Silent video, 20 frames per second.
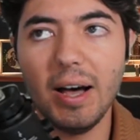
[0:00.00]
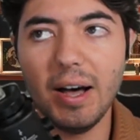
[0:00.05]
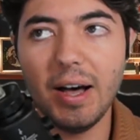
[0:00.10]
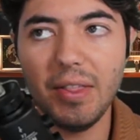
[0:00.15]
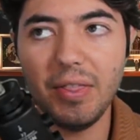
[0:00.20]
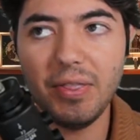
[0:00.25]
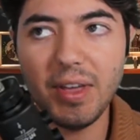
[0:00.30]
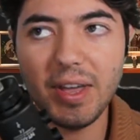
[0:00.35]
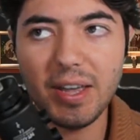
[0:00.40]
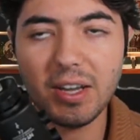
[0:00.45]

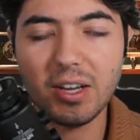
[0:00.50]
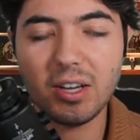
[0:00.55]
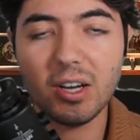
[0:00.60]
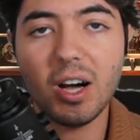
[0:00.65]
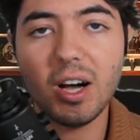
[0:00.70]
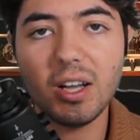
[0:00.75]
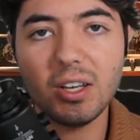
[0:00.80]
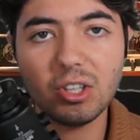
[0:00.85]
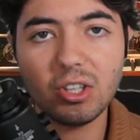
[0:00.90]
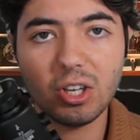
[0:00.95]
They
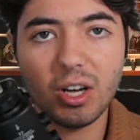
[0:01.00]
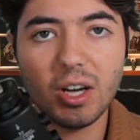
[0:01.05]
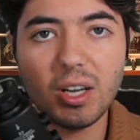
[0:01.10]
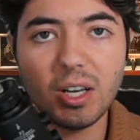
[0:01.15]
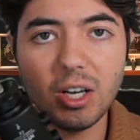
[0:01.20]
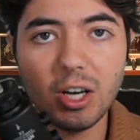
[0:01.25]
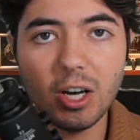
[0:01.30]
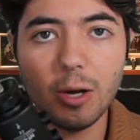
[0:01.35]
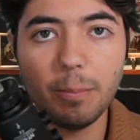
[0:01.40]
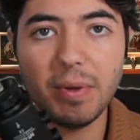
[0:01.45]
got caught
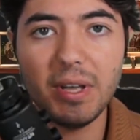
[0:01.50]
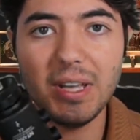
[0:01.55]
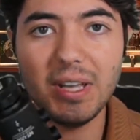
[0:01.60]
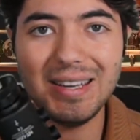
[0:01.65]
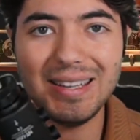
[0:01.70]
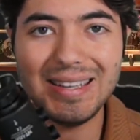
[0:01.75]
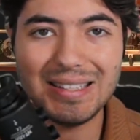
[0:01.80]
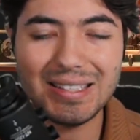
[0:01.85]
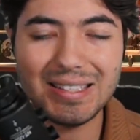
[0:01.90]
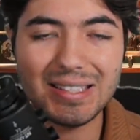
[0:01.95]
up in
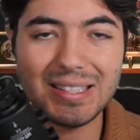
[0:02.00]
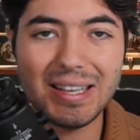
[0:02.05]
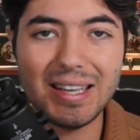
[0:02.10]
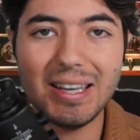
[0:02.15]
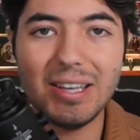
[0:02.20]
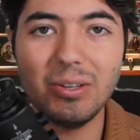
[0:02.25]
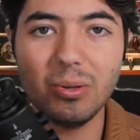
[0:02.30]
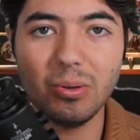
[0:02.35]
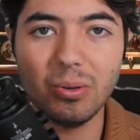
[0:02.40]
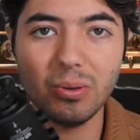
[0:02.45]
a
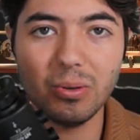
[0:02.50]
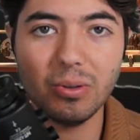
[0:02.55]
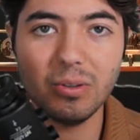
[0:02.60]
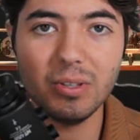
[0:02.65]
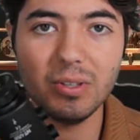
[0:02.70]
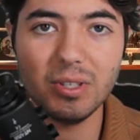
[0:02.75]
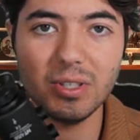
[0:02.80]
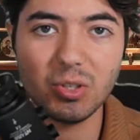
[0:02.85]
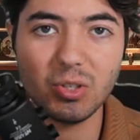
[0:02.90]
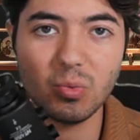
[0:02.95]
scandal
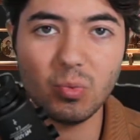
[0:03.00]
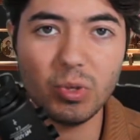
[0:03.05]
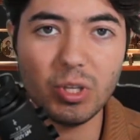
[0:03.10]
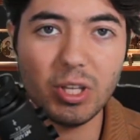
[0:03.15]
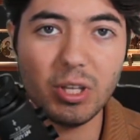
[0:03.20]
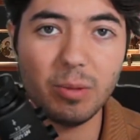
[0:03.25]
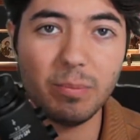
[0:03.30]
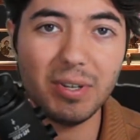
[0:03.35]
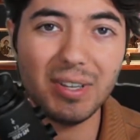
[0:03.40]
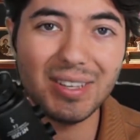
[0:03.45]
this
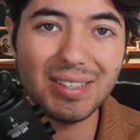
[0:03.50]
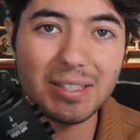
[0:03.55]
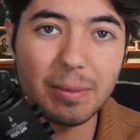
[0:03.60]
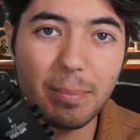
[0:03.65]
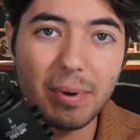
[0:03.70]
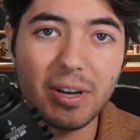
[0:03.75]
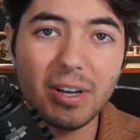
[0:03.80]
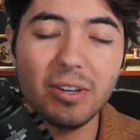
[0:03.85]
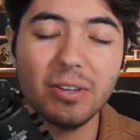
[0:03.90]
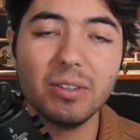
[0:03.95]
week because
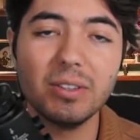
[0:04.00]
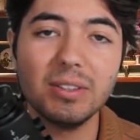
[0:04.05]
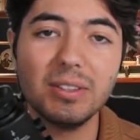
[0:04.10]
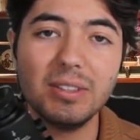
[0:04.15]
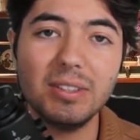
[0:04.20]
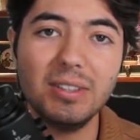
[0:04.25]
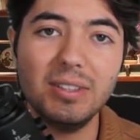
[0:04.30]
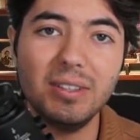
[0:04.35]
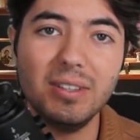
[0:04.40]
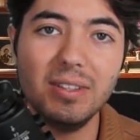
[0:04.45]

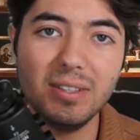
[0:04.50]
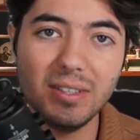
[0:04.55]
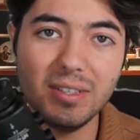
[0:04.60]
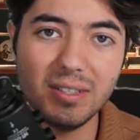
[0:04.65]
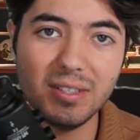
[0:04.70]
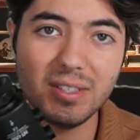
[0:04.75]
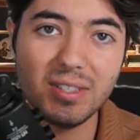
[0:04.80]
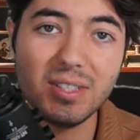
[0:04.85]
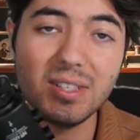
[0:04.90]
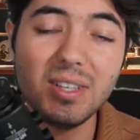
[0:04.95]
apparently the
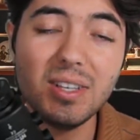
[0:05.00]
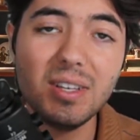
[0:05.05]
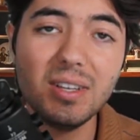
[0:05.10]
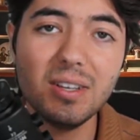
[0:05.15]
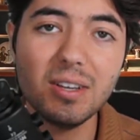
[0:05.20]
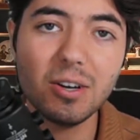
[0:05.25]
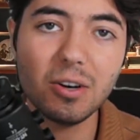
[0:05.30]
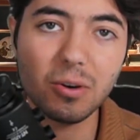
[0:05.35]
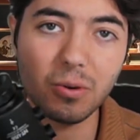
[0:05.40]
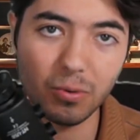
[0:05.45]

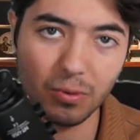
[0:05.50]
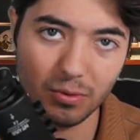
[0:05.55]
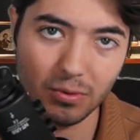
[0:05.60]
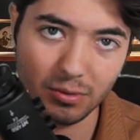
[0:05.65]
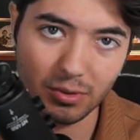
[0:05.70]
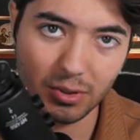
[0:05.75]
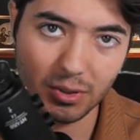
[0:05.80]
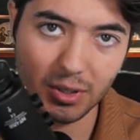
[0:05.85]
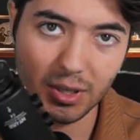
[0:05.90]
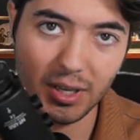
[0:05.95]
CEO
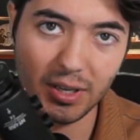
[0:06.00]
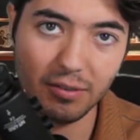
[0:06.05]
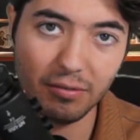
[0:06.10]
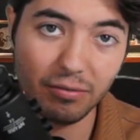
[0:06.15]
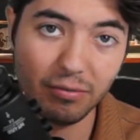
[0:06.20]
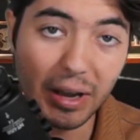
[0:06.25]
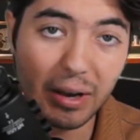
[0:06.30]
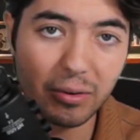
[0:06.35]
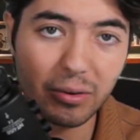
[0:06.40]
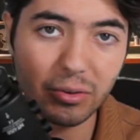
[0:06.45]
and
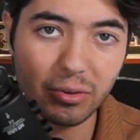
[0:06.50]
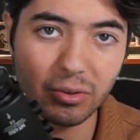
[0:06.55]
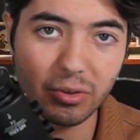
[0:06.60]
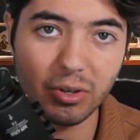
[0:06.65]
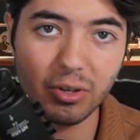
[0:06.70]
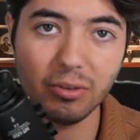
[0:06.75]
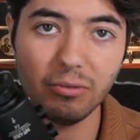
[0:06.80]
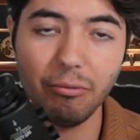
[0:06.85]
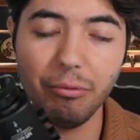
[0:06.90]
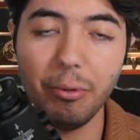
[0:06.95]
founder
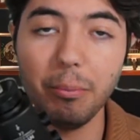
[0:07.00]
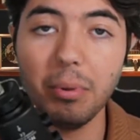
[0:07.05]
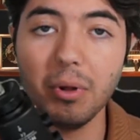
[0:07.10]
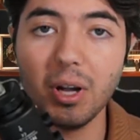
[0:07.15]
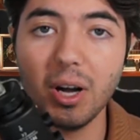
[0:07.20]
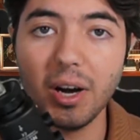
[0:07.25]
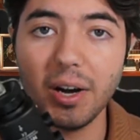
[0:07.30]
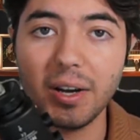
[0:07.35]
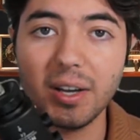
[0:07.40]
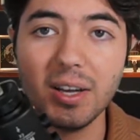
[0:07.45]
of the
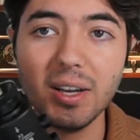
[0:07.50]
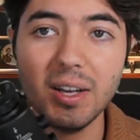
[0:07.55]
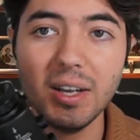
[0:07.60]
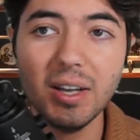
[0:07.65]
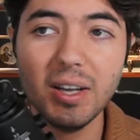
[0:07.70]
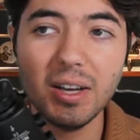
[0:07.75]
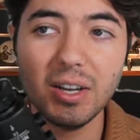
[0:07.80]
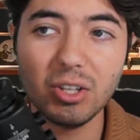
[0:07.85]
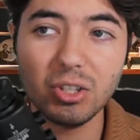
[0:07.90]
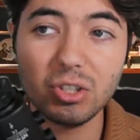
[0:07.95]
Block
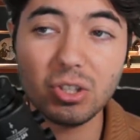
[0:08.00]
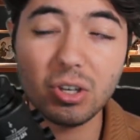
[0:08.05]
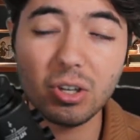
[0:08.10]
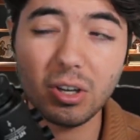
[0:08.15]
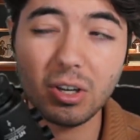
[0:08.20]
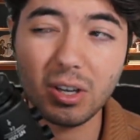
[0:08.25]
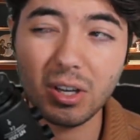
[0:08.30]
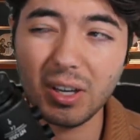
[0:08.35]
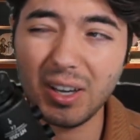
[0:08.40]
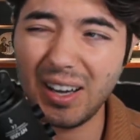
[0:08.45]

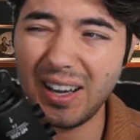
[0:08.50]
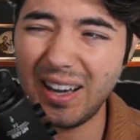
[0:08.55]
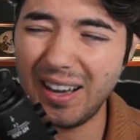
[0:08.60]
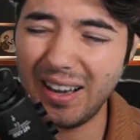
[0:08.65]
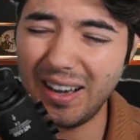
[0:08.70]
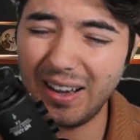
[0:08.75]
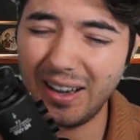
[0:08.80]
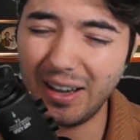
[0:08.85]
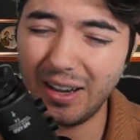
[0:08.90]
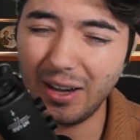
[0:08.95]
took
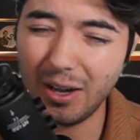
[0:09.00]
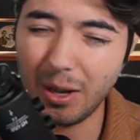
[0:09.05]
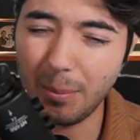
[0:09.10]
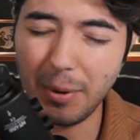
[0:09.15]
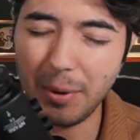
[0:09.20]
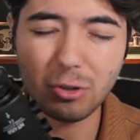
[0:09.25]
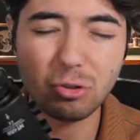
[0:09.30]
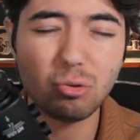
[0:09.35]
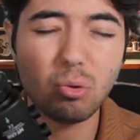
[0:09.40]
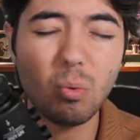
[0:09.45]

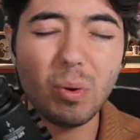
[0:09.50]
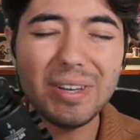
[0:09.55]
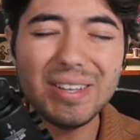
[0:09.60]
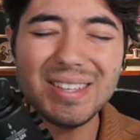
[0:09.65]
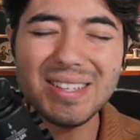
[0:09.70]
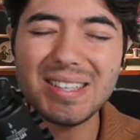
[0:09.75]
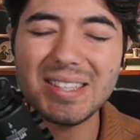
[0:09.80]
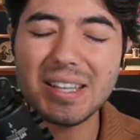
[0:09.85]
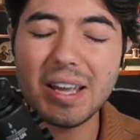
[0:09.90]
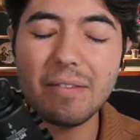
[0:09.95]
about
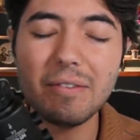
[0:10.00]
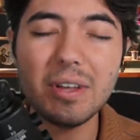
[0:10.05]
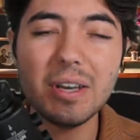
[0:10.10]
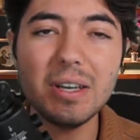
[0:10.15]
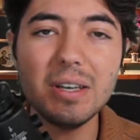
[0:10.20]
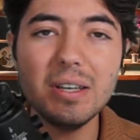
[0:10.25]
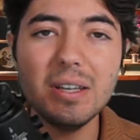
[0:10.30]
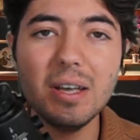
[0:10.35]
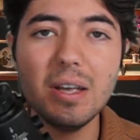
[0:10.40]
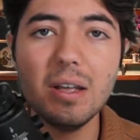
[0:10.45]

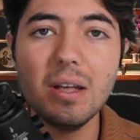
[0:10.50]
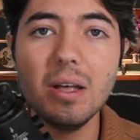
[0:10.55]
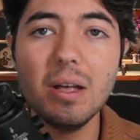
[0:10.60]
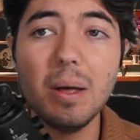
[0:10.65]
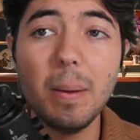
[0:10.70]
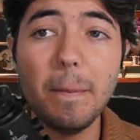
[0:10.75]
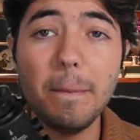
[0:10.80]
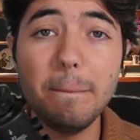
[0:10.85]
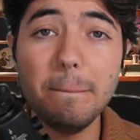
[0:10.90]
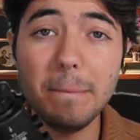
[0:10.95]
$27
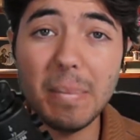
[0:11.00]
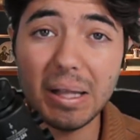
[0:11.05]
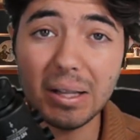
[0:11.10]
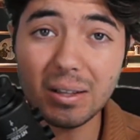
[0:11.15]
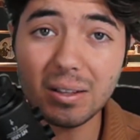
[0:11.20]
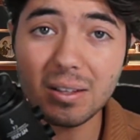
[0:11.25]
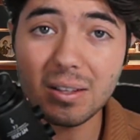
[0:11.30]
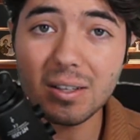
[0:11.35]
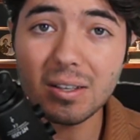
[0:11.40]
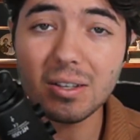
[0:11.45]

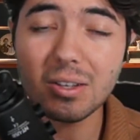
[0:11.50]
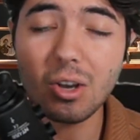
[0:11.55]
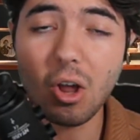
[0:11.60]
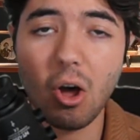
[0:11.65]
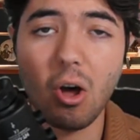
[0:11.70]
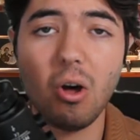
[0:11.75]
million